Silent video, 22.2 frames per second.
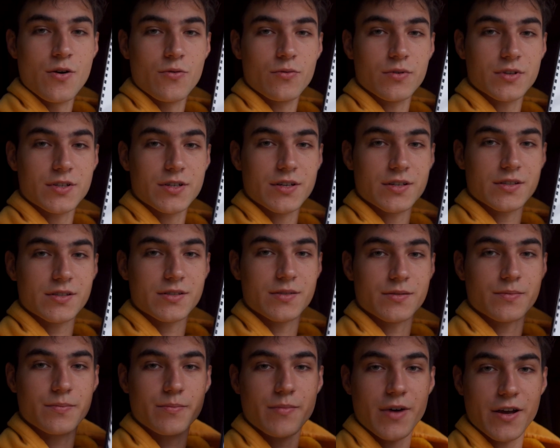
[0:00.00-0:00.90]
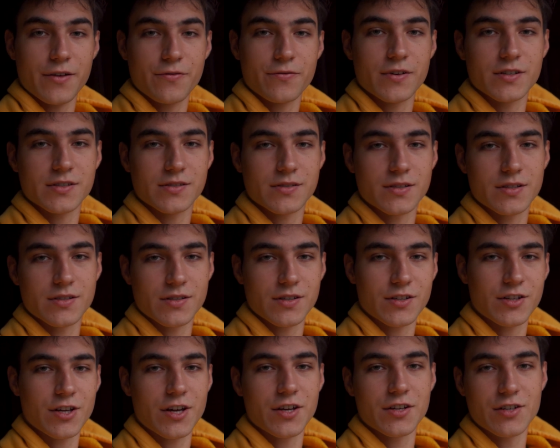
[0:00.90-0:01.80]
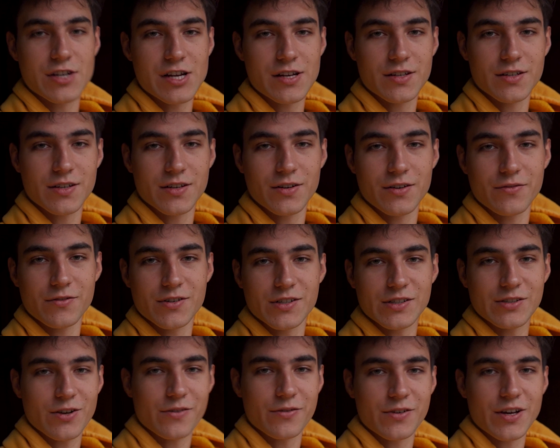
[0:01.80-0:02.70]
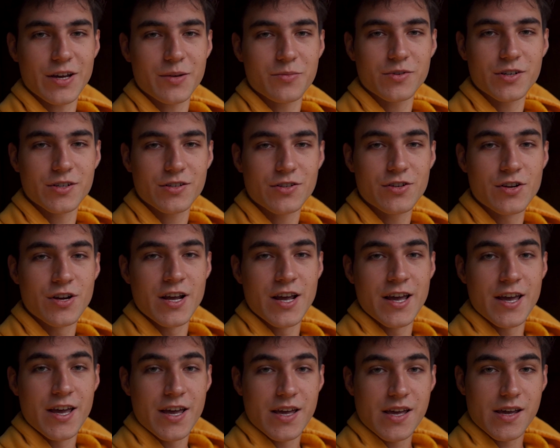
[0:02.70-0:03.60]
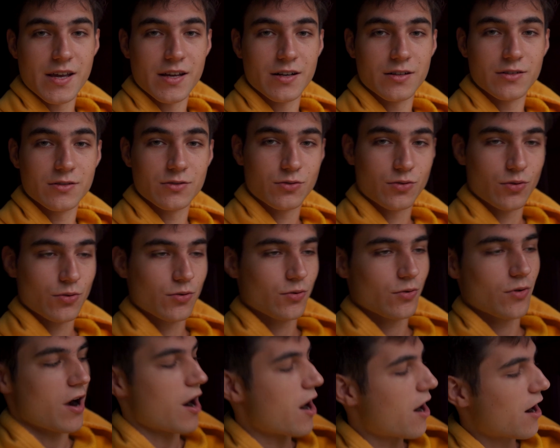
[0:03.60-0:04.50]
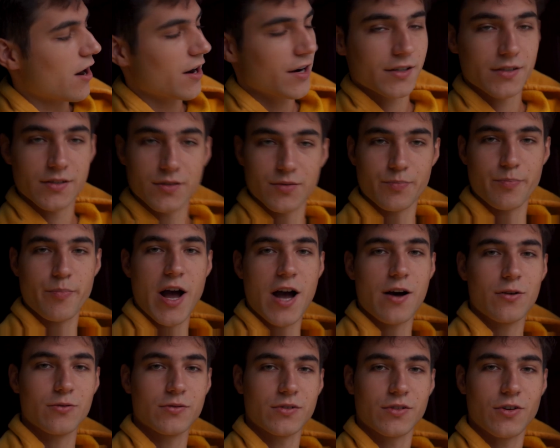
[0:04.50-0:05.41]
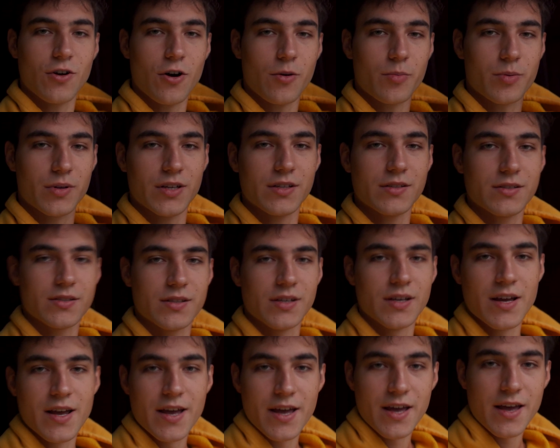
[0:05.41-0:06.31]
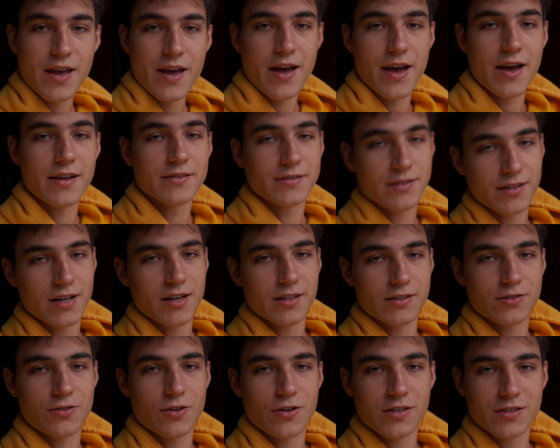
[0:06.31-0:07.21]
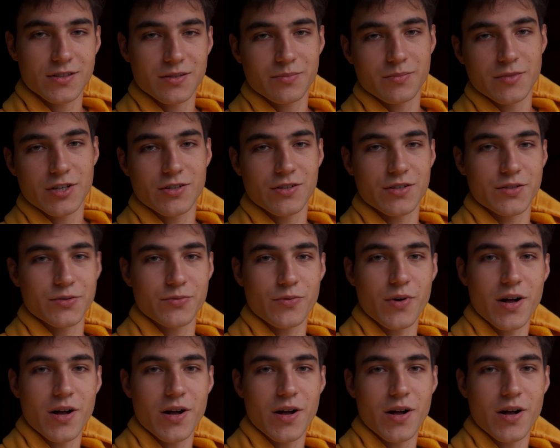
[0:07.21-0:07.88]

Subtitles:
which is my first dissertation at the University of Cambridge, in 2 hard-bound copies and an electronic submission as